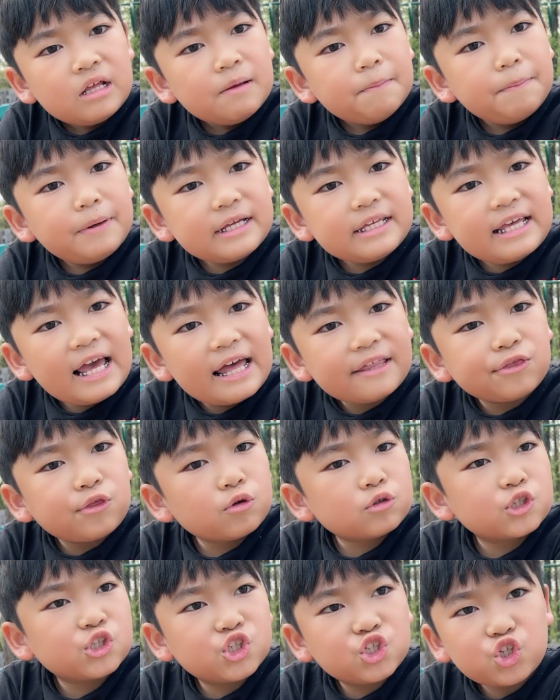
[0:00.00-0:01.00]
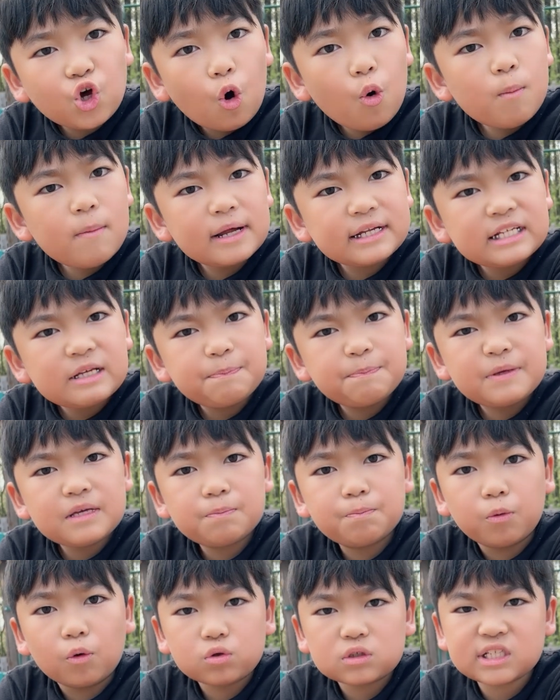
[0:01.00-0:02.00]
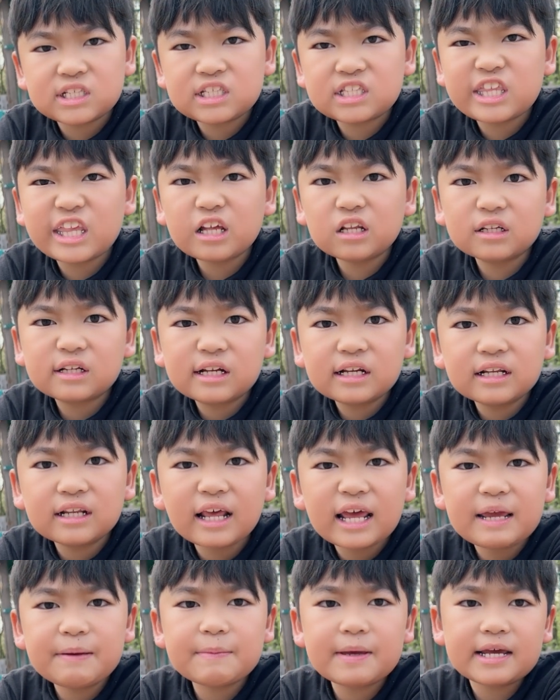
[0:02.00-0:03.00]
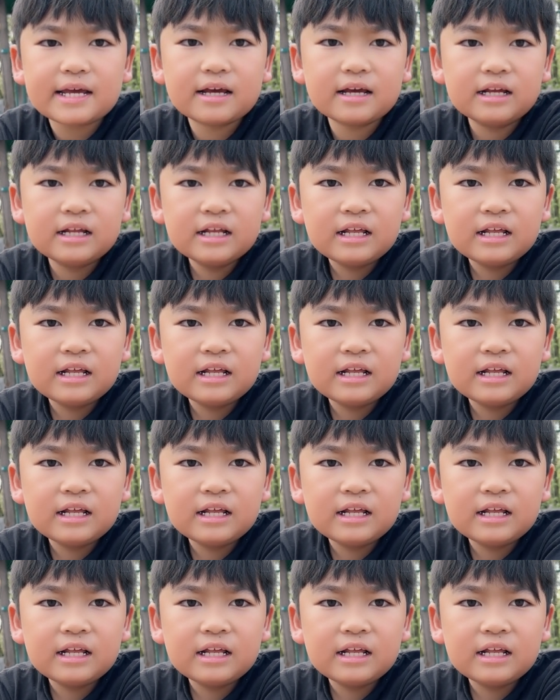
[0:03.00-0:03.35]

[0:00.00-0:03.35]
but yet there's so many people still claiming